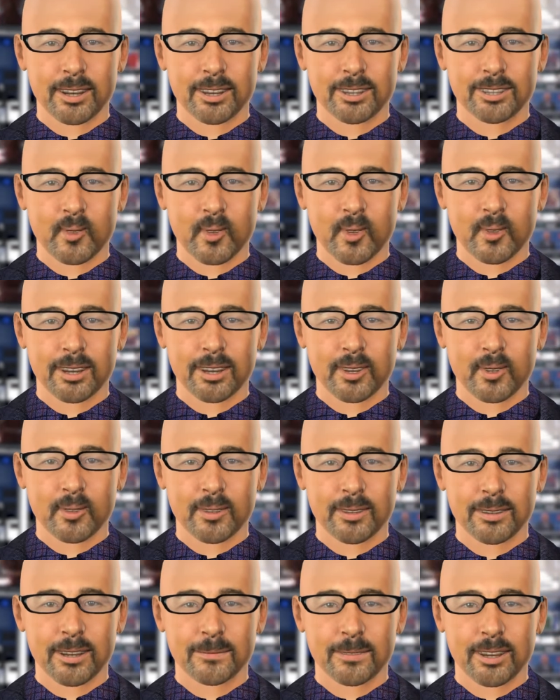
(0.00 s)
Considering
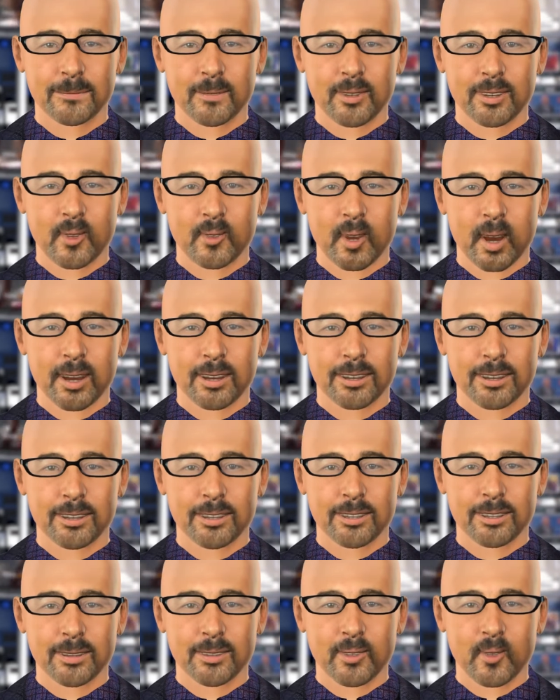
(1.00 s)
the economic
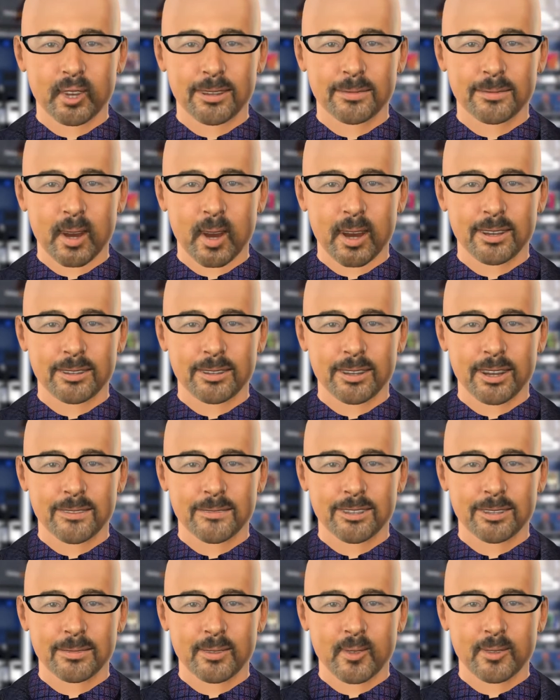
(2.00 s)
realities under the Howey
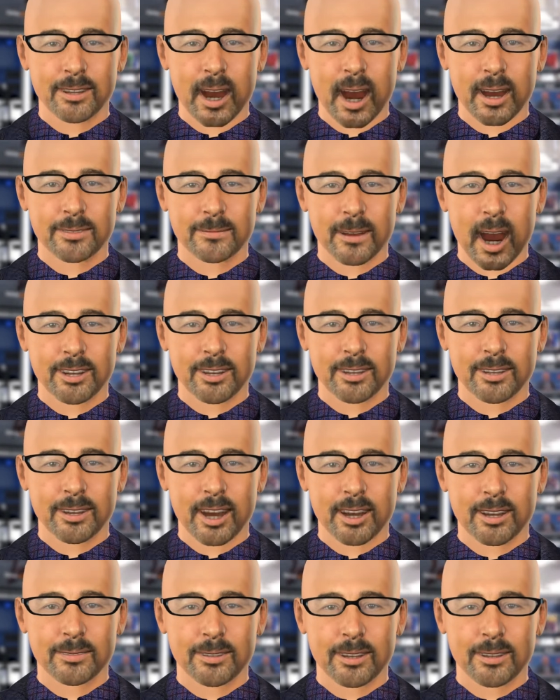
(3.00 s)
test, the court finds
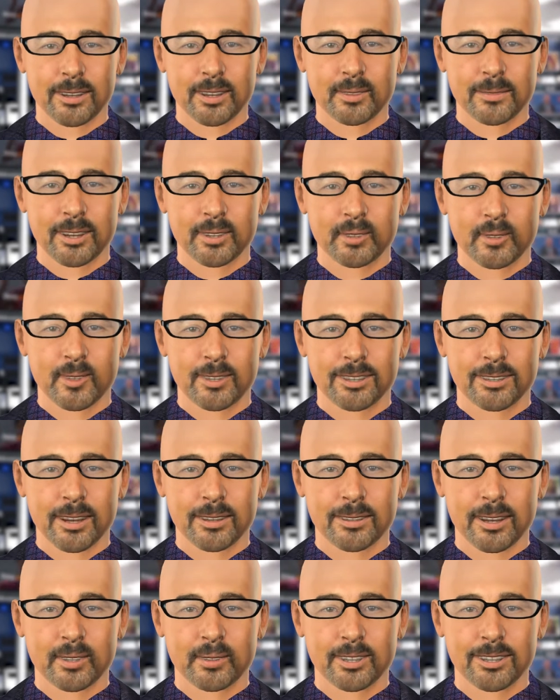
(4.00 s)
that, in the context
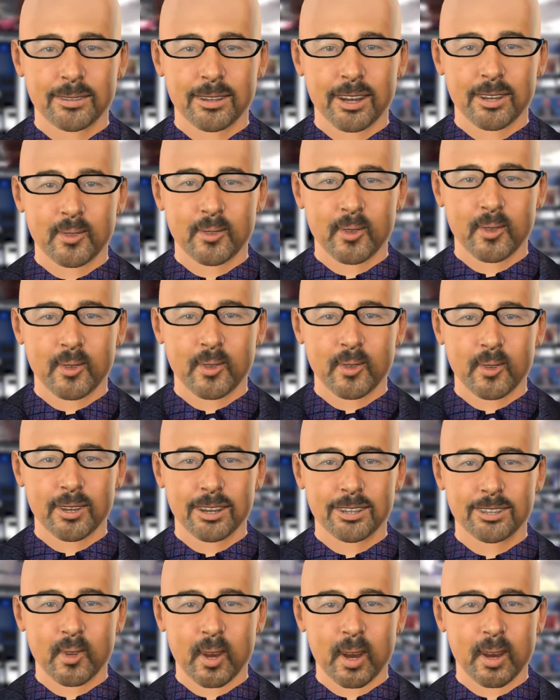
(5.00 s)
of that scheme, the
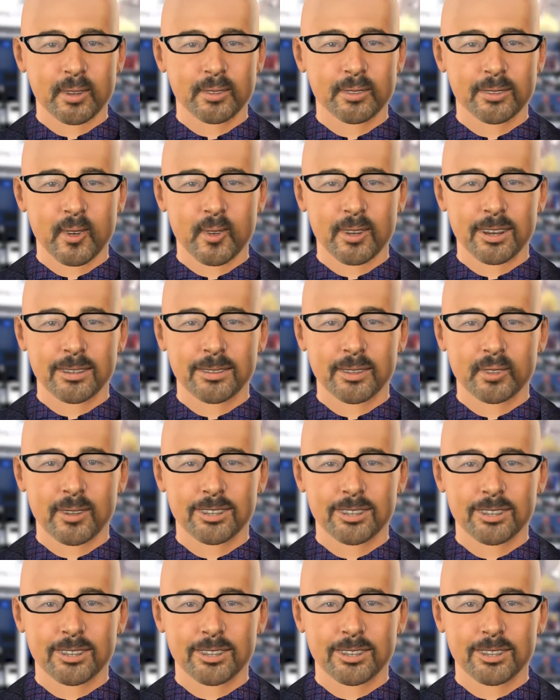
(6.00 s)
resale of grams
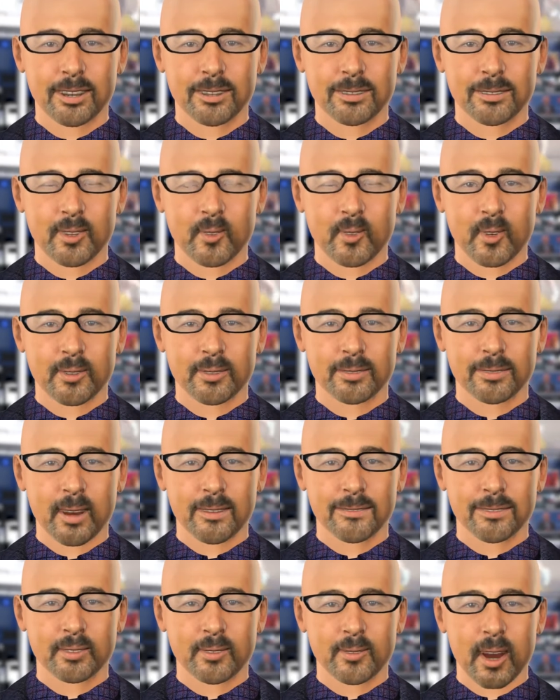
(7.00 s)
into the secondary
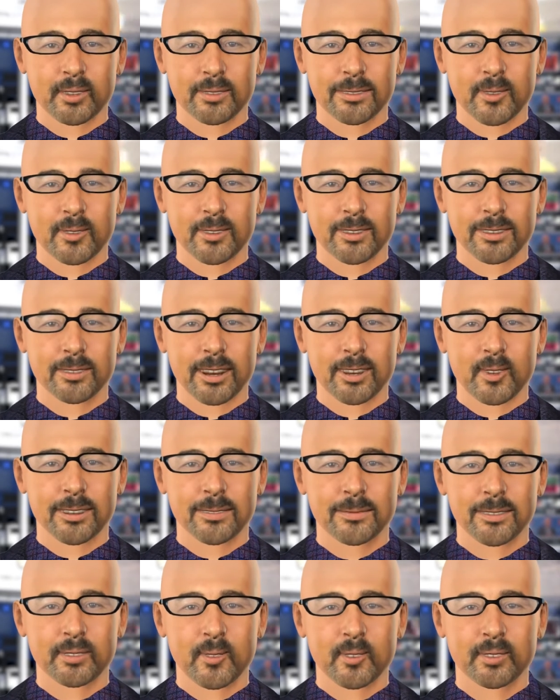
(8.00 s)
public market would be
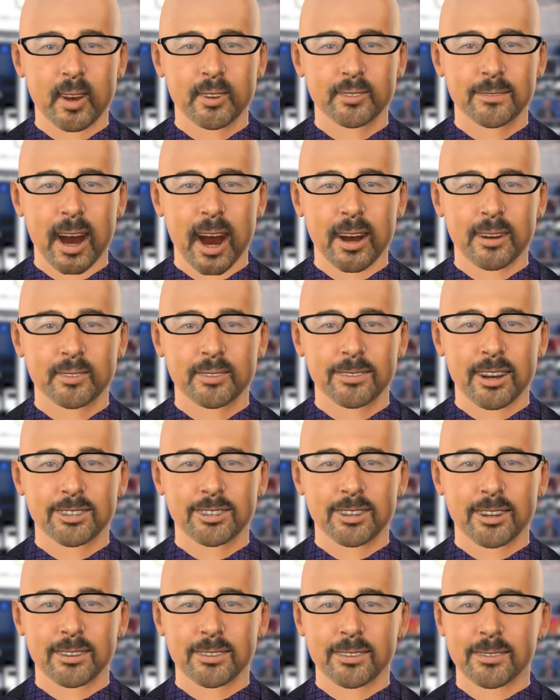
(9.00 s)
an integral part of the
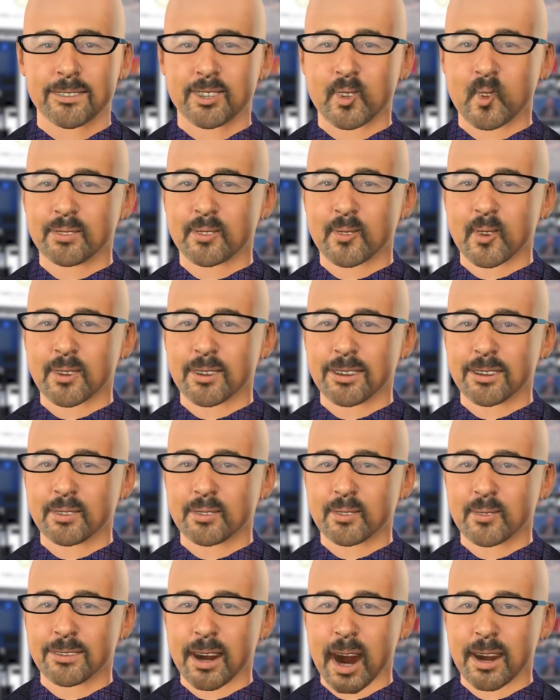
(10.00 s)
sale of
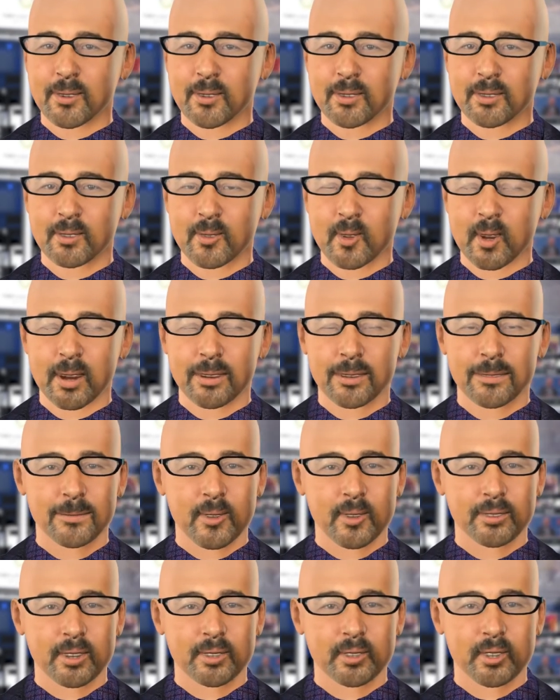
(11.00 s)
securities without a required
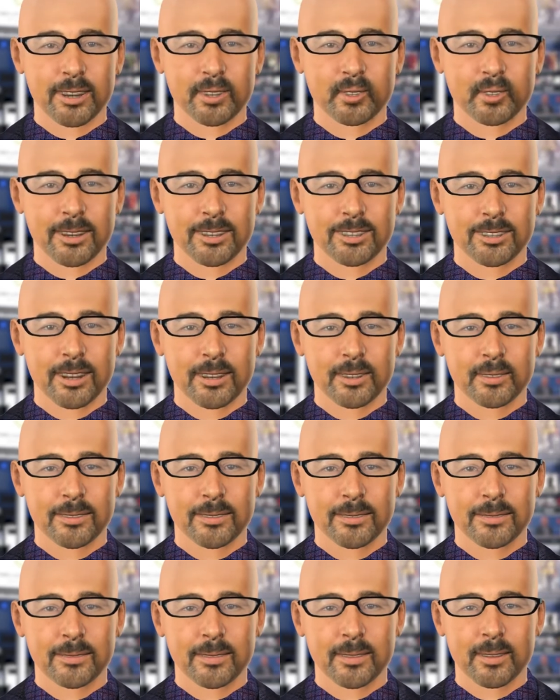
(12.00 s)
registration
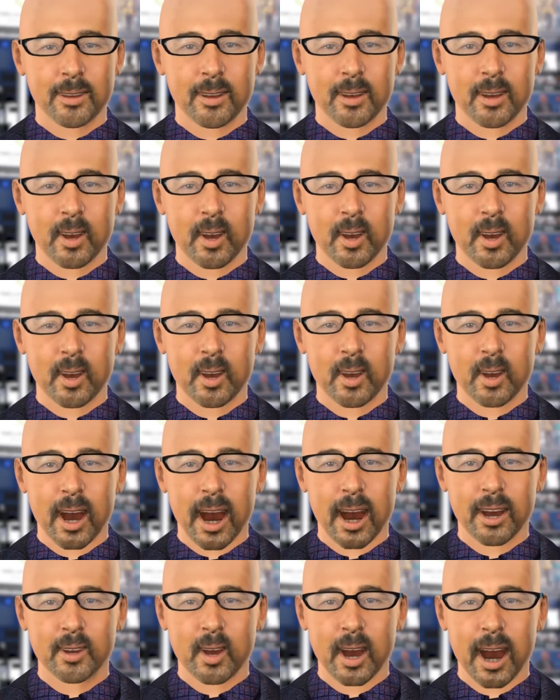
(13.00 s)
statement.
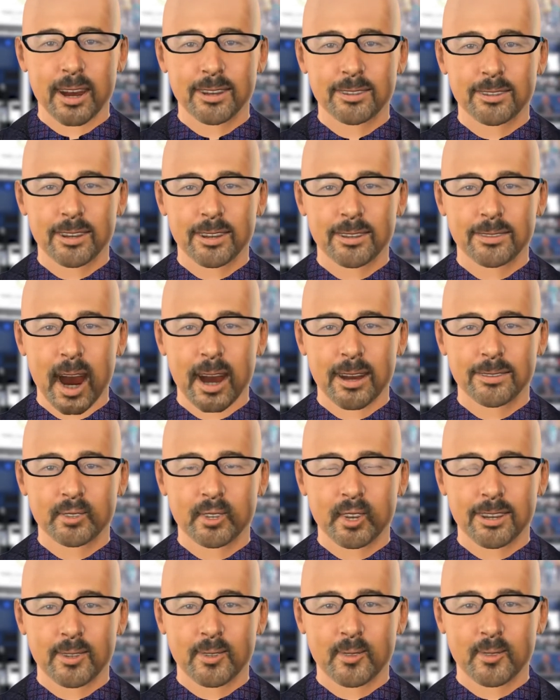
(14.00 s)
Follow the world of
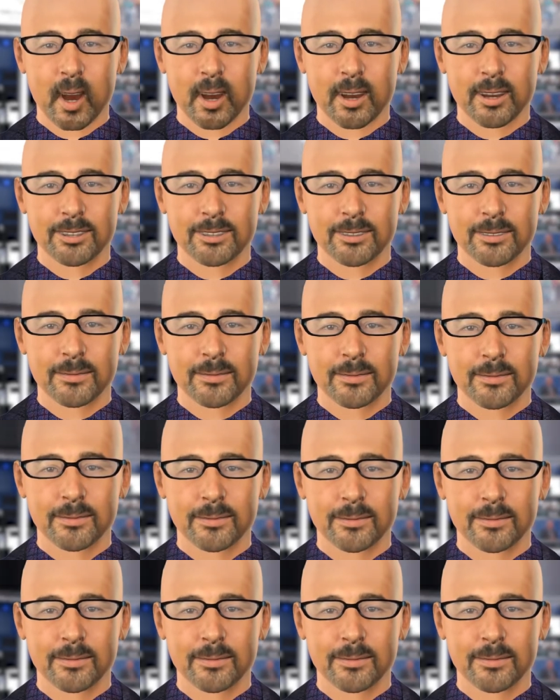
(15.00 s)
blockchain with us.